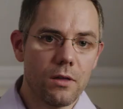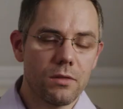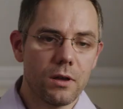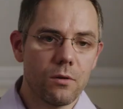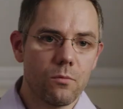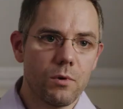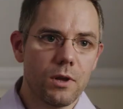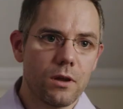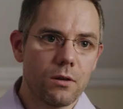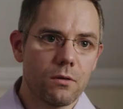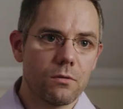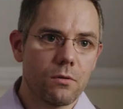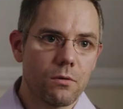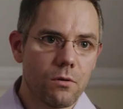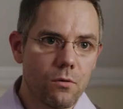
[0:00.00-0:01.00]
I think we
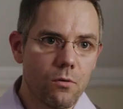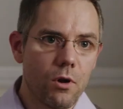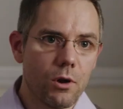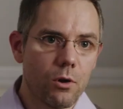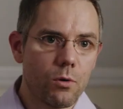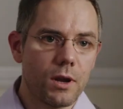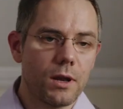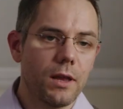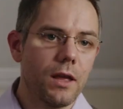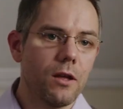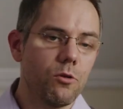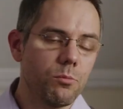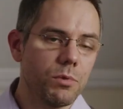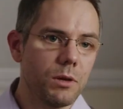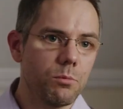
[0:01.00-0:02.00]
can quite quickly
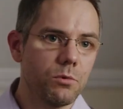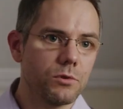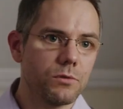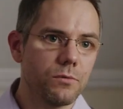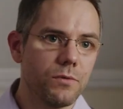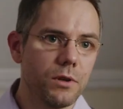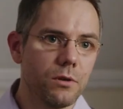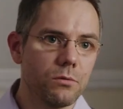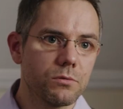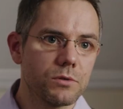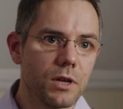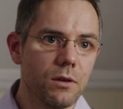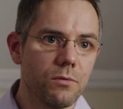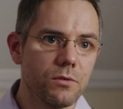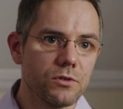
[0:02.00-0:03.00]
help people to feel
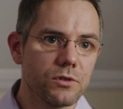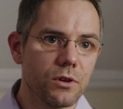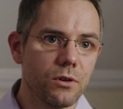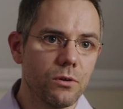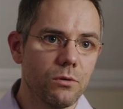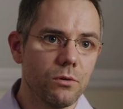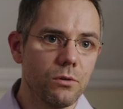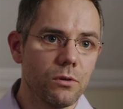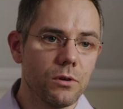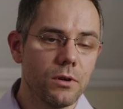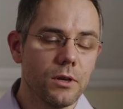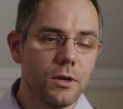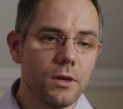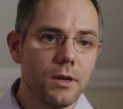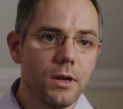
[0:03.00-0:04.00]
safe and secure,
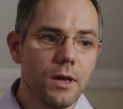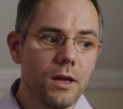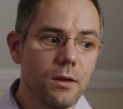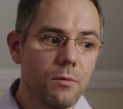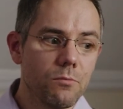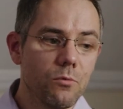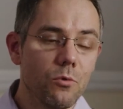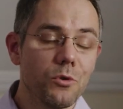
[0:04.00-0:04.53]
and